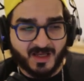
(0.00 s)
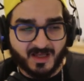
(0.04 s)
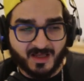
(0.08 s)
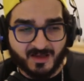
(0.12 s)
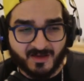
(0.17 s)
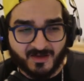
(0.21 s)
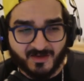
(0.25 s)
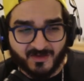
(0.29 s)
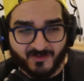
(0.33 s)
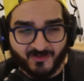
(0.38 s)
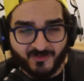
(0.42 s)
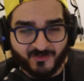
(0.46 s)

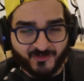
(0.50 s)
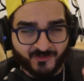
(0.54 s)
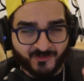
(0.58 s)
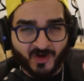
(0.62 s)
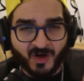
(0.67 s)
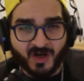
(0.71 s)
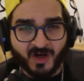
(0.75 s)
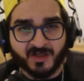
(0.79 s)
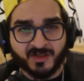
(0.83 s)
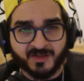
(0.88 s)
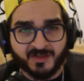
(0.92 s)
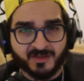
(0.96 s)
F
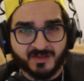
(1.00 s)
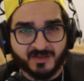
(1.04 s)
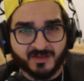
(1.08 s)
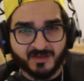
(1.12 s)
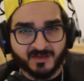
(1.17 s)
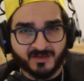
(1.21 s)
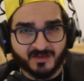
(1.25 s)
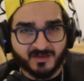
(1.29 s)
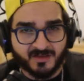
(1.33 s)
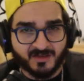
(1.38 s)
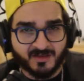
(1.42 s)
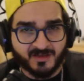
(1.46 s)
U D
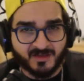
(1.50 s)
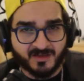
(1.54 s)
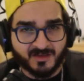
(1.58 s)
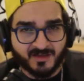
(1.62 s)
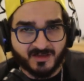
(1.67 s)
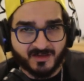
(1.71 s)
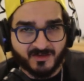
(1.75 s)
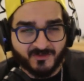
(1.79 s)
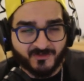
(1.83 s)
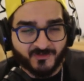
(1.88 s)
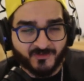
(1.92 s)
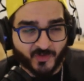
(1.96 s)

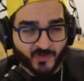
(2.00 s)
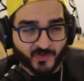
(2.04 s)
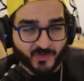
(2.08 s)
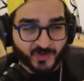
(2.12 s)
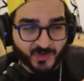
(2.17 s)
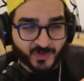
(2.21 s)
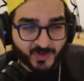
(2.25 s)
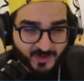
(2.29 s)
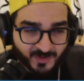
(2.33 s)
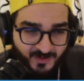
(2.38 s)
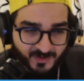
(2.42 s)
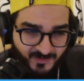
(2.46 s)
for
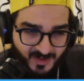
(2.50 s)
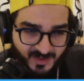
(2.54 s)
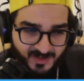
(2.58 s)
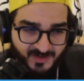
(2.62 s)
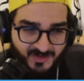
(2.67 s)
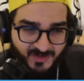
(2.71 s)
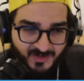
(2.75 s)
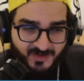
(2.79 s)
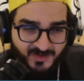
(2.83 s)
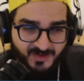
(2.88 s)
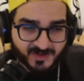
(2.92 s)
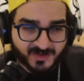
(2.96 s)
new
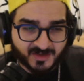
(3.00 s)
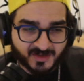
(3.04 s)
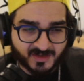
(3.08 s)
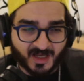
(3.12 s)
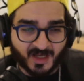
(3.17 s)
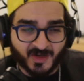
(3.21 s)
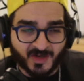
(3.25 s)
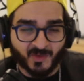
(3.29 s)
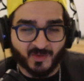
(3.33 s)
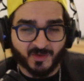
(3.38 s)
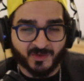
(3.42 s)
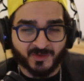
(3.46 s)
investors
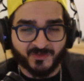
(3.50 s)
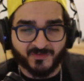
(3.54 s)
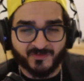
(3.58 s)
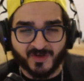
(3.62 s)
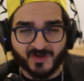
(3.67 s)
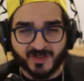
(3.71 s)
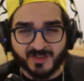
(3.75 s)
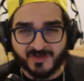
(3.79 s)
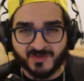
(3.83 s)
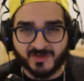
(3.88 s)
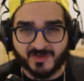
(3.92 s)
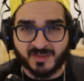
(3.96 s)
and old
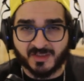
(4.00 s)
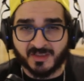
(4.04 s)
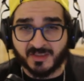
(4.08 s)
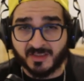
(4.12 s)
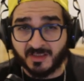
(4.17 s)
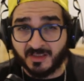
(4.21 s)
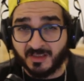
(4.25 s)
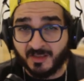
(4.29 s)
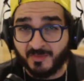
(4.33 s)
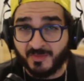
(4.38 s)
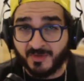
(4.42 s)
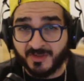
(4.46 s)
investors is a
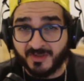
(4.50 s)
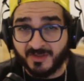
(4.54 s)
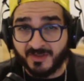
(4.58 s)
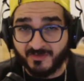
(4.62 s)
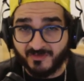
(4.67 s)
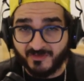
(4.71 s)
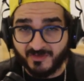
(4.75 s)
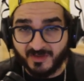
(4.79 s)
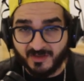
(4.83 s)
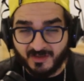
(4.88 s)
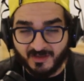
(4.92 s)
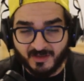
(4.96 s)
little bit
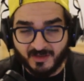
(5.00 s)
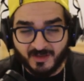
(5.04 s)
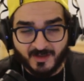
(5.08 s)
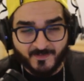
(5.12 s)
different,